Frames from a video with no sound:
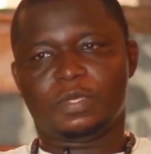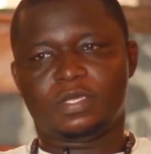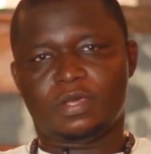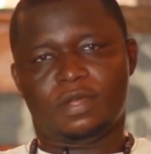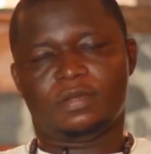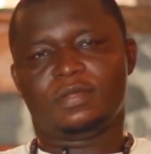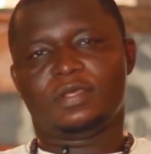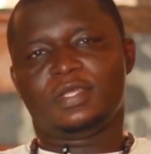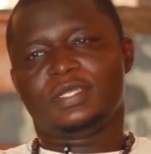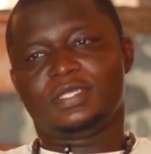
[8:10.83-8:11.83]
be done.
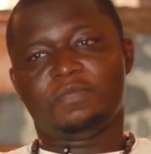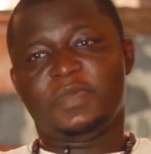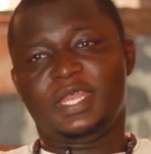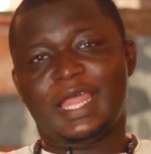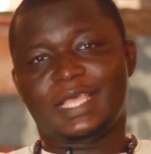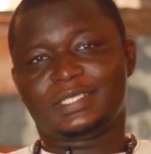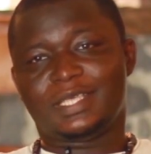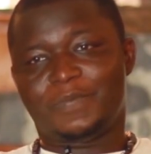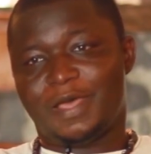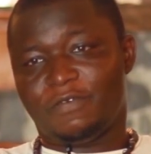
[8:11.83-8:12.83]
The minute I
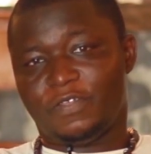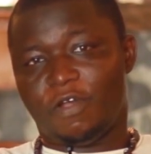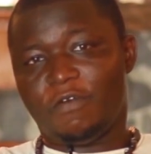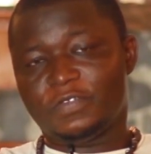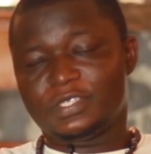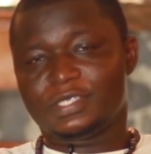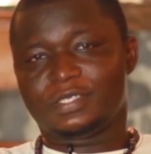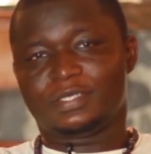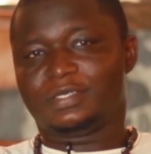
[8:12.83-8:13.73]
step out of the office,